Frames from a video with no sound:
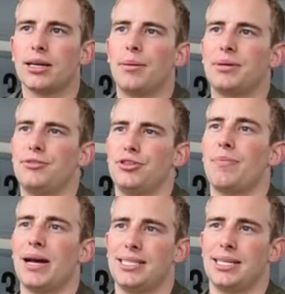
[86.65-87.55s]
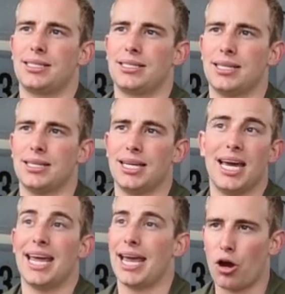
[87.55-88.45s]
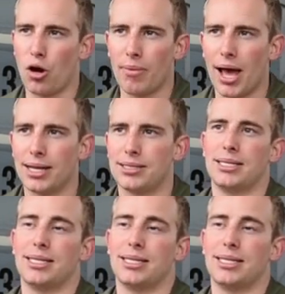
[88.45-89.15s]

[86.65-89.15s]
um, gives you the basics in air-to-air combat,